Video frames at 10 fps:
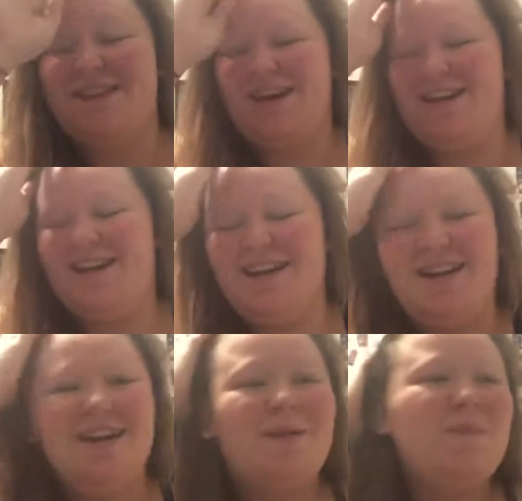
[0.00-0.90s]
And
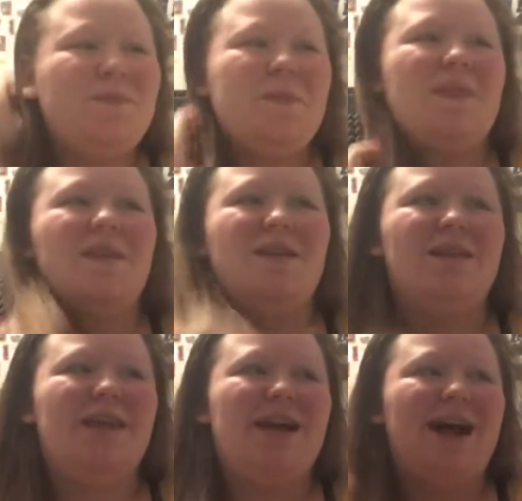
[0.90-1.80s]

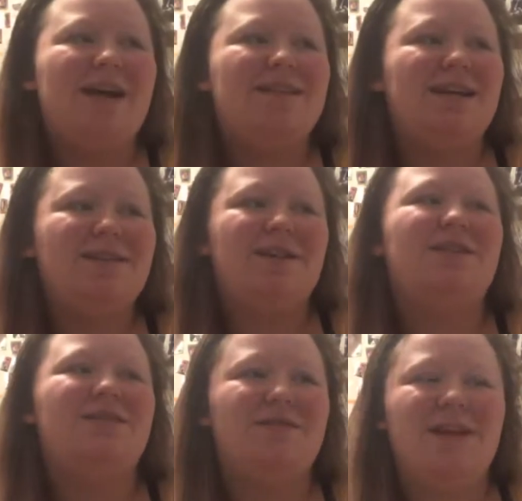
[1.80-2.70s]
like as I
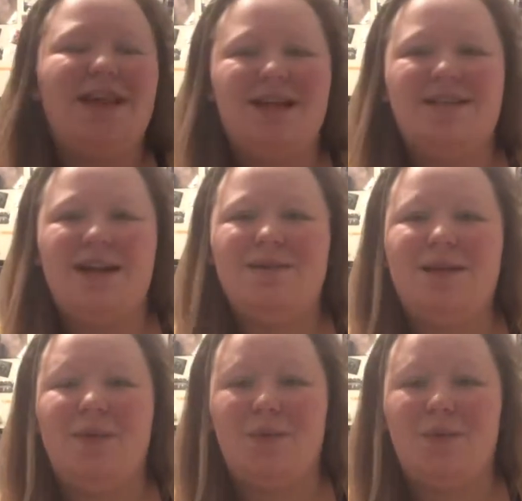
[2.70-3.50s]
started to realize that, I was like,